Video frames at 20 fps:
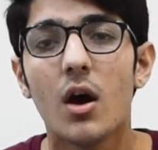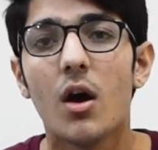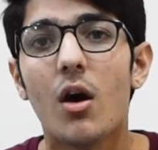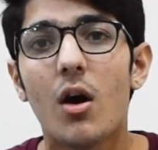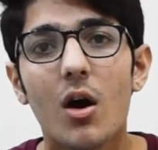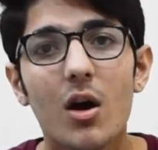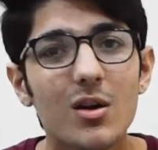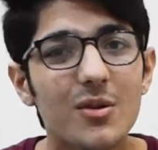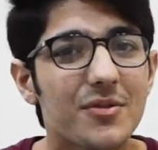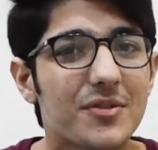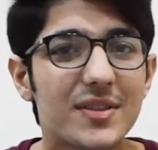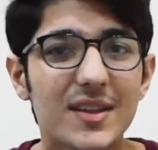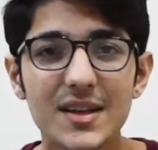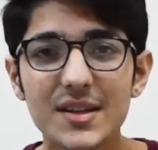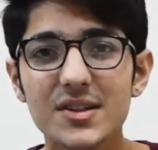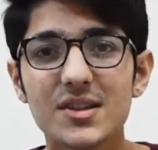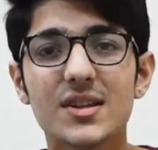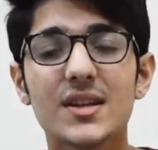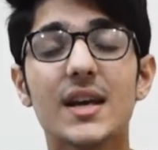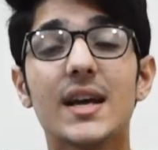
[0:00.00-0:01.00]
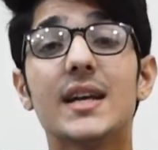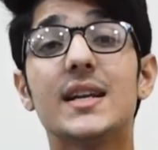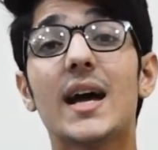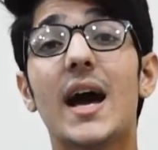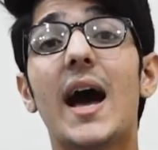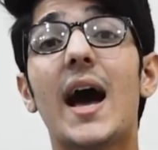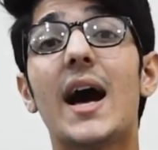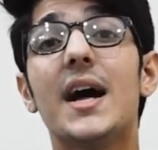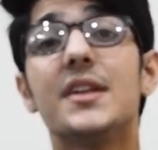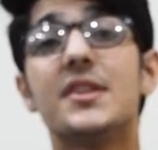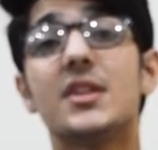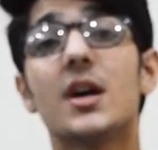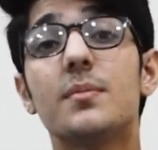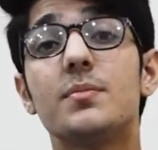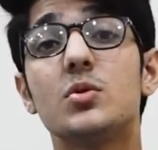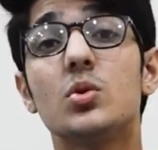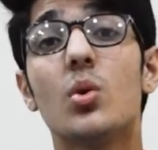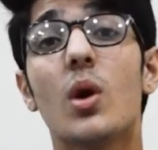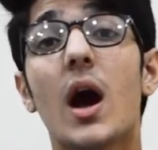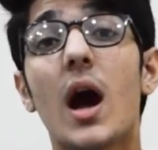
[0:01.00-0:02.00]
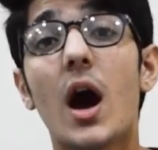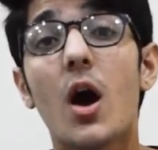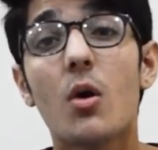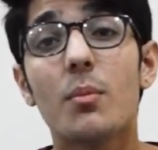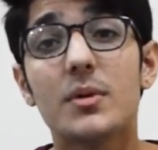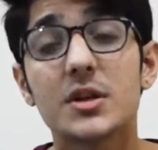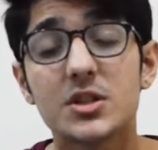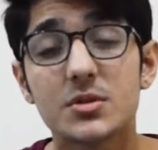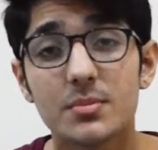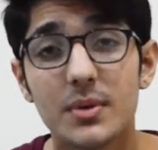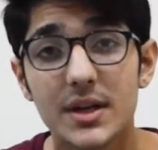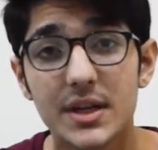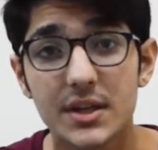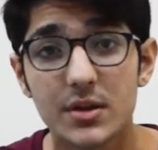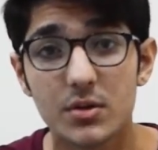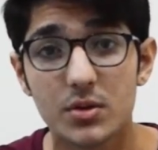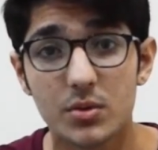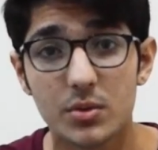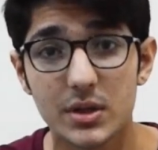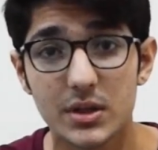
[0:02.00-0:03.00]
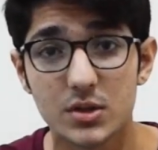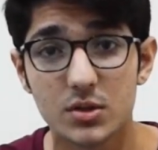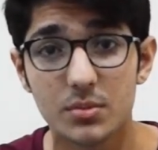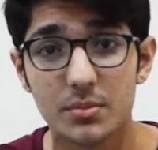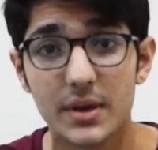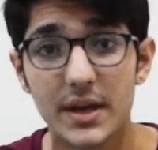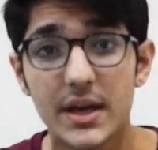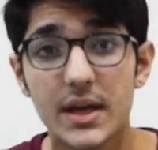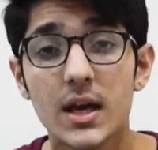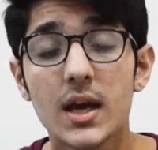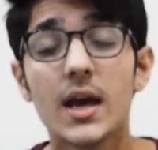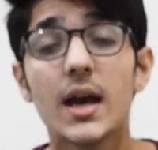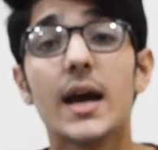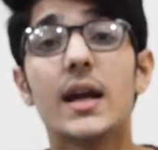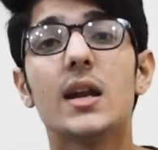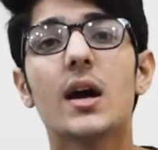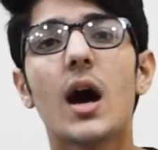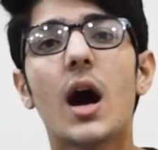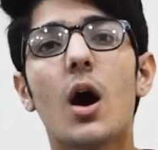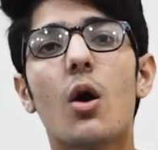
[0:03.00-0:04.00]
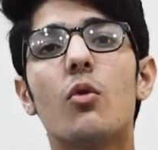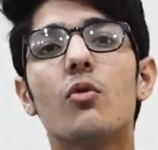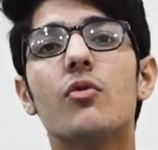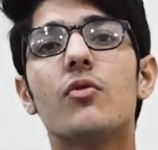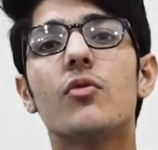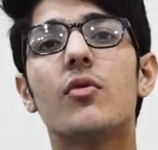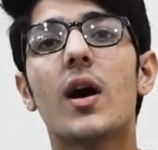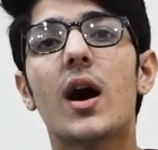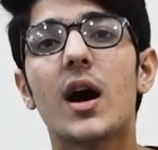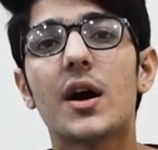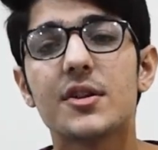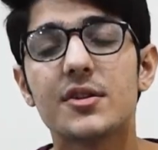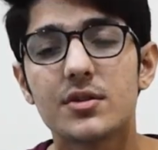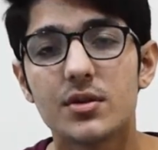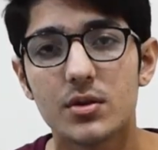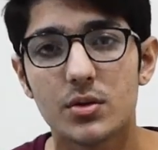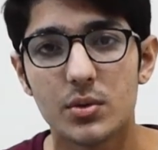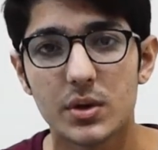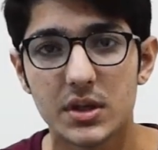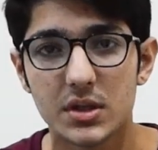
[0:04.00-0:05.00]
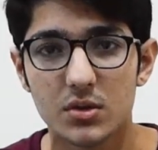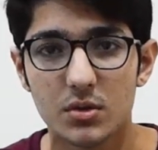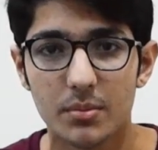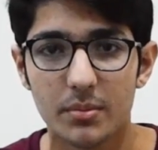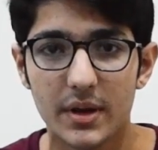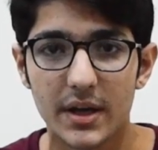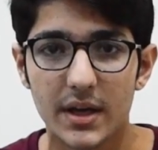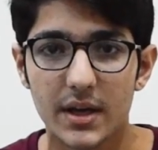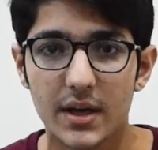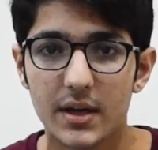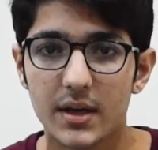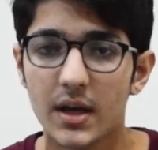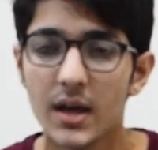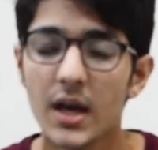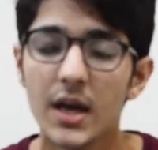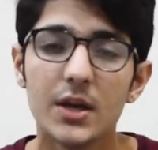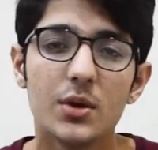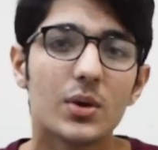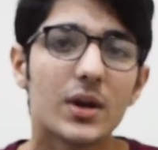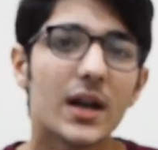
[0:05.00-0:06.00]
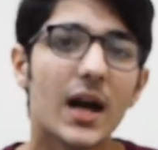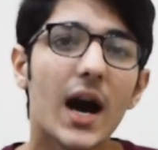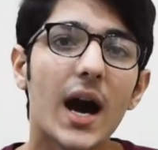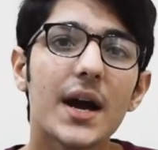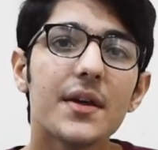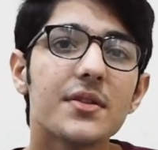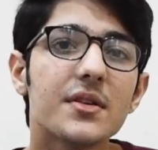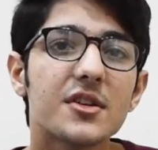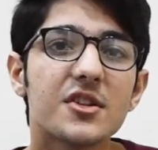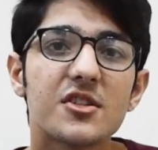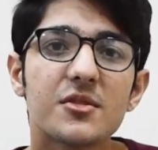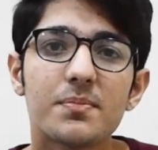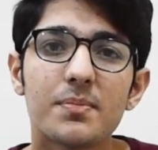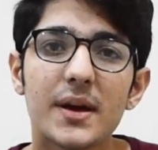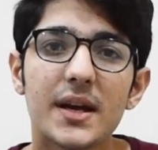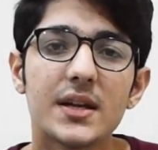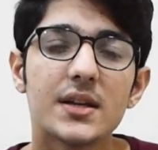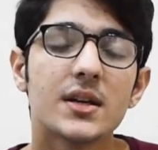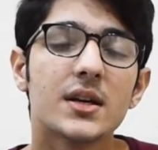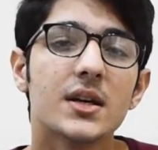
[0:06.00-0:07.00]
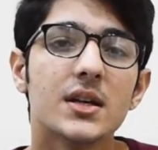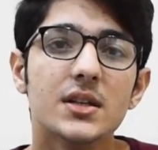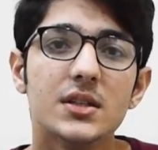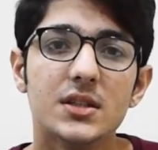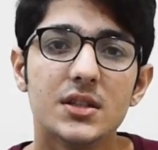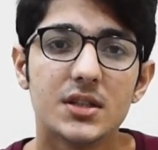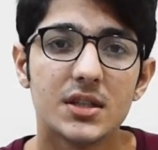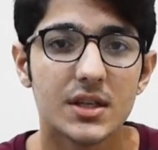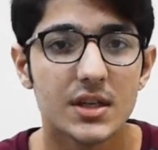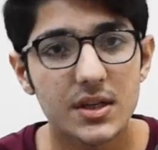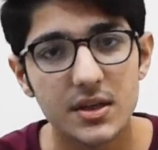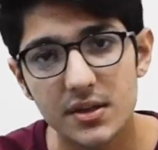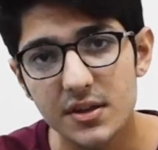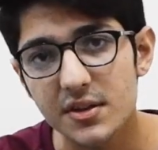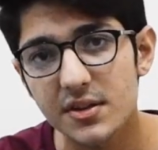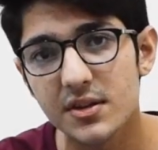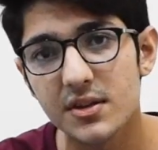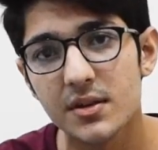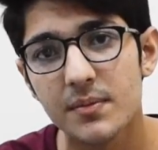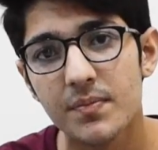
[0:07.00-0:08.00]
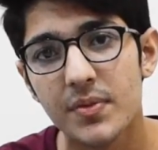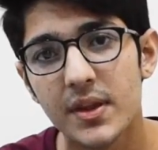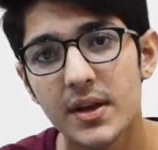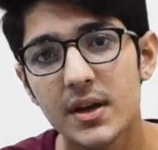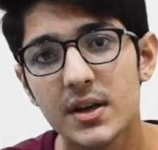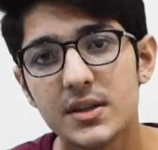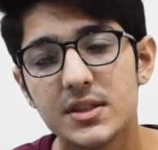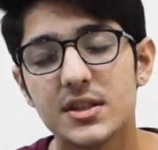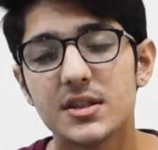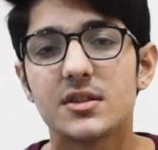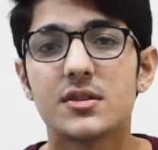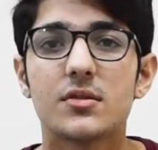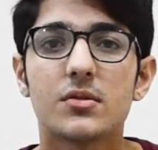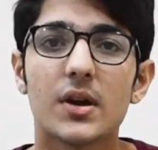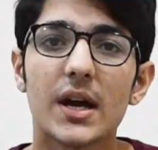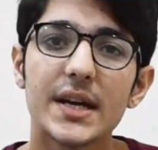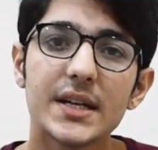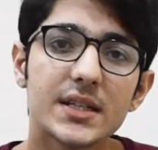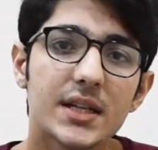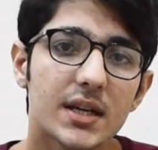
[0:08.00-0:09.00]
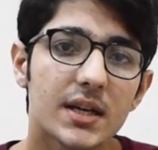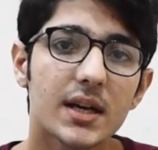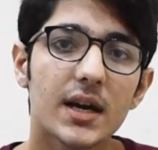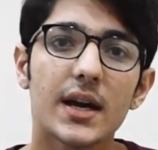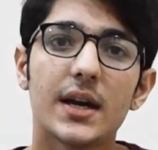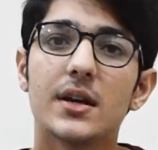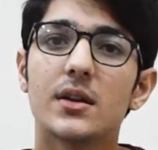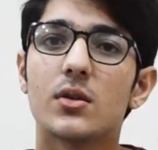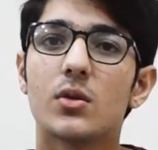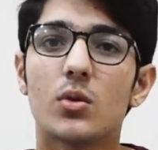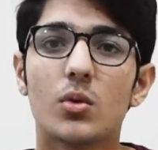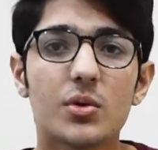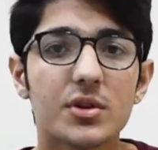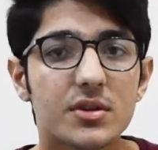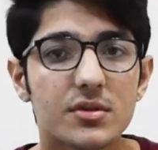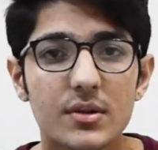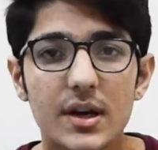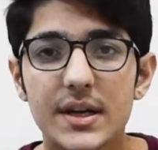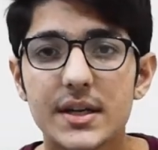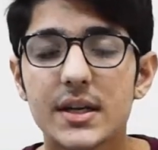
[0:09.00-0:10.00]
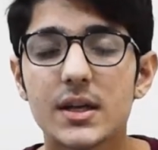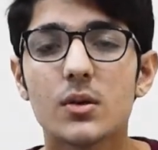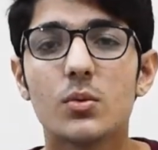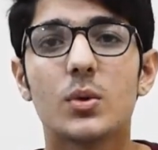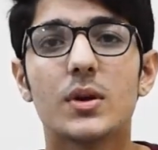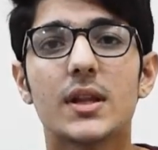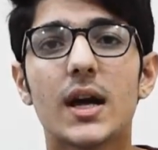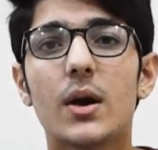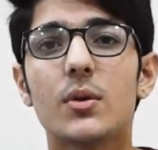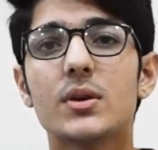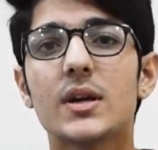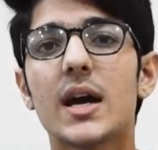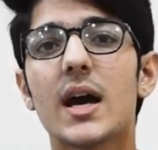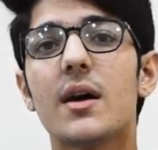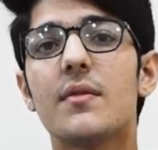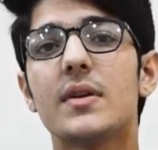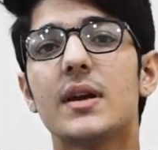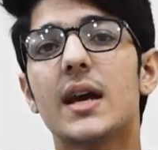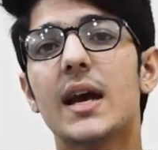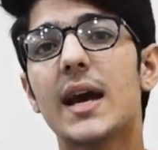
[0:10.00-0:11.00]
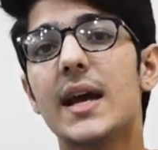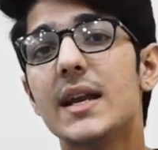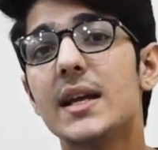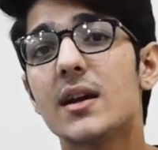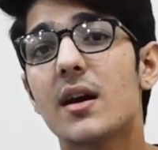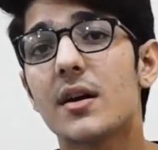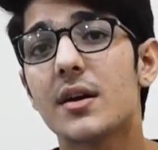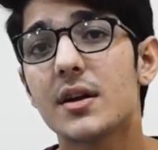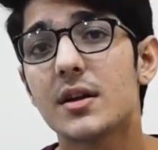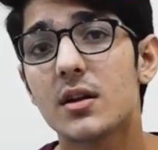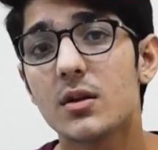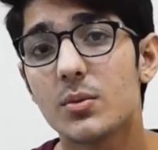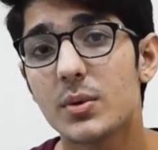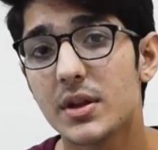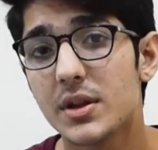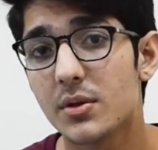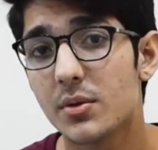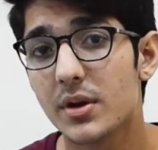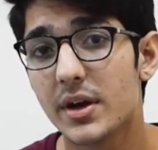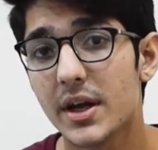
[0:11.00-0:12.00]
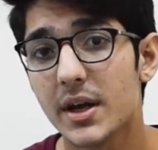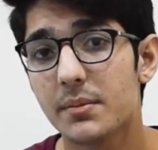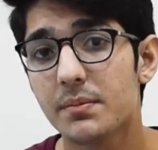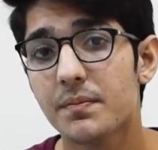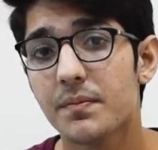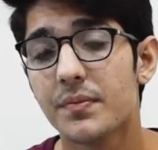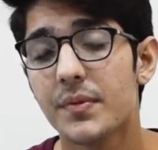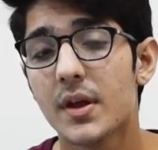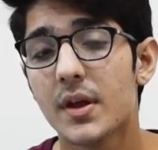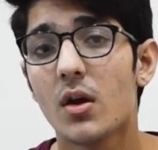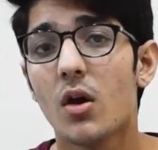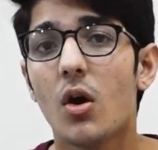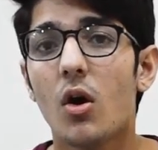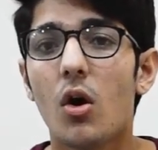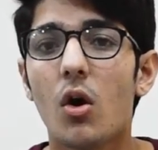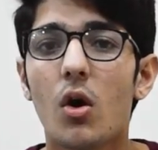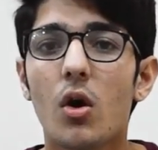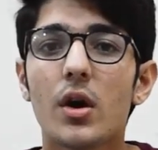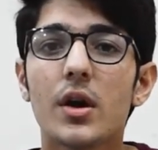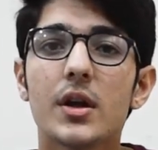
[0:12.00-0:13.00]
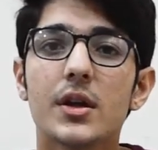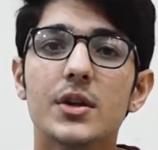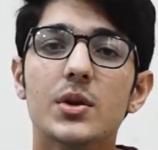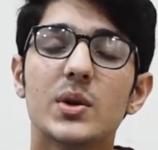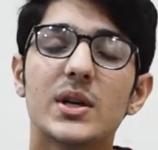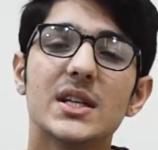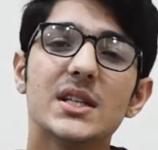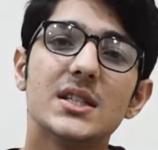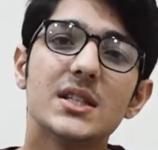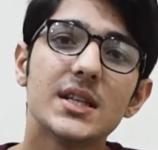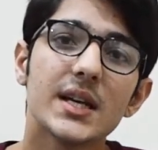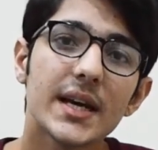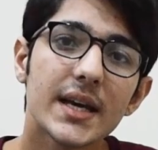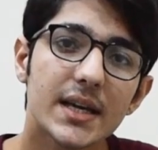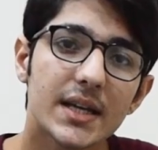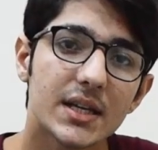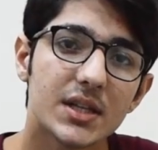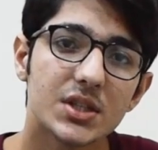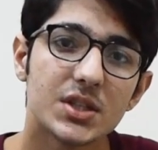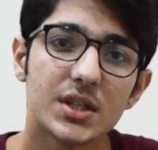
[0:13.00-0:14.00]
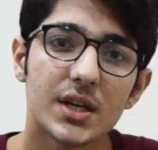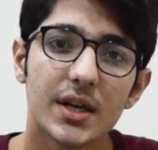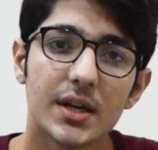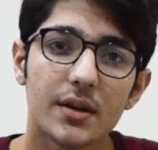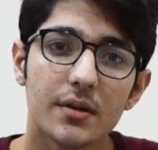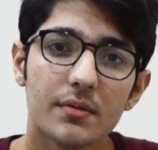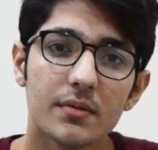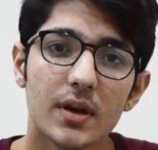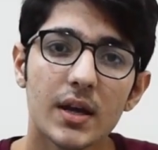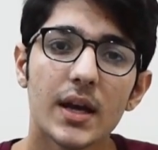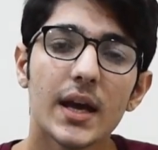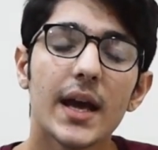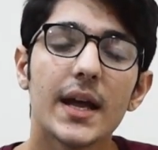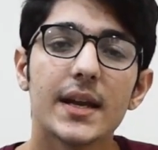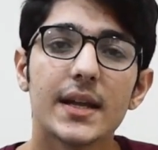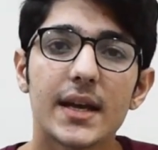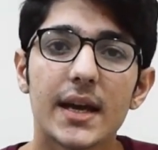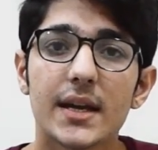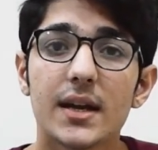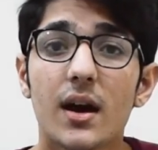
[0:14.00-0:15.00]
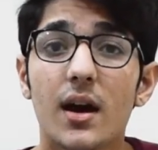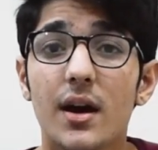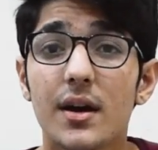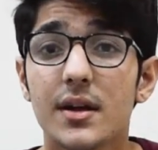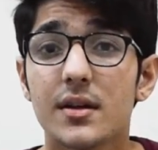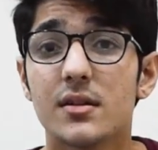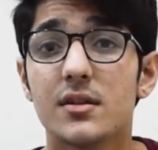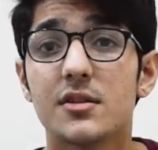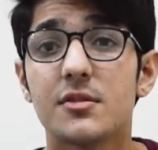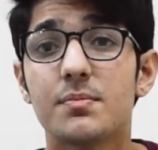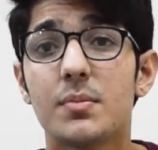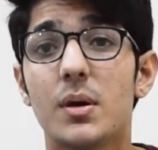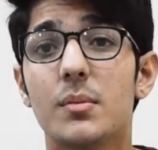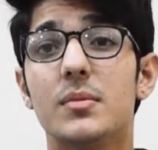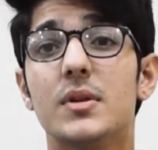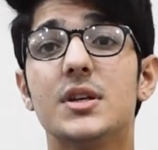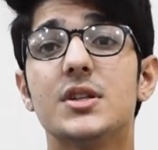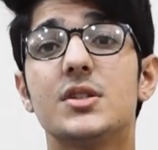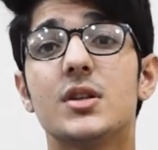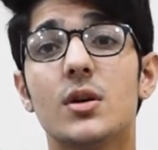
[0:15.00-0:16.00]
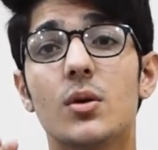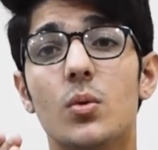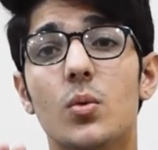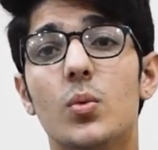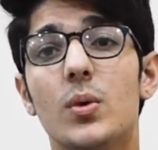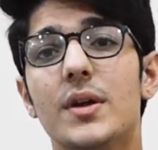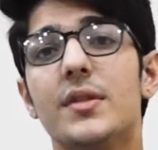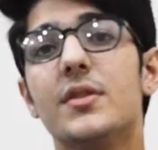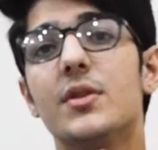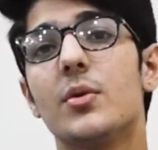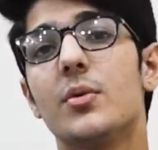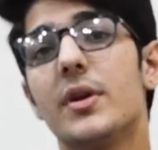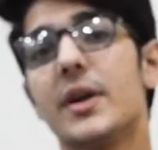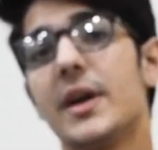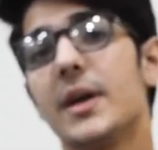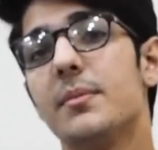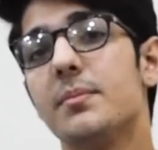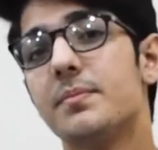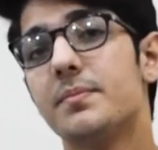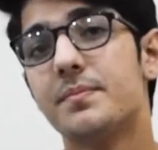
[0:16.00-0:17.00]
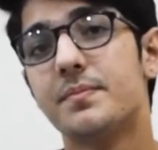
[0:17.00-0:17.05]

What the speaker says: All of this, it adds up to how much money you're going to make and how fast you're going to make it. You can either spend years just writing and ghostwriting without having any article with your name, or you can take initiative and get articles published with your name.